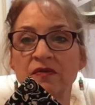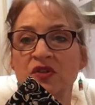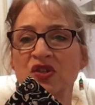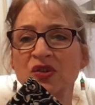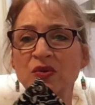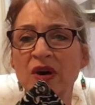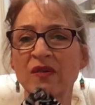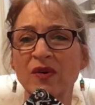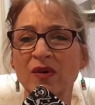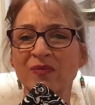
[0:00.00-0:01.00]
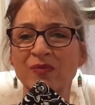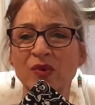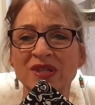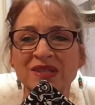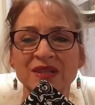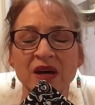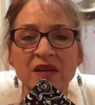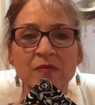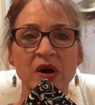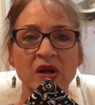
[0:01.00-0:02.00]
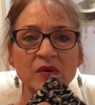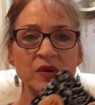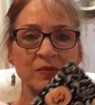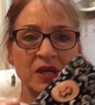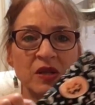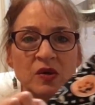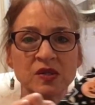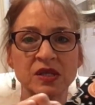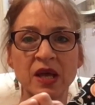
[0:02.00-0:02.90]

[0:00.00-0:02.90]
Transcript: to cover what's kind of bothering me, those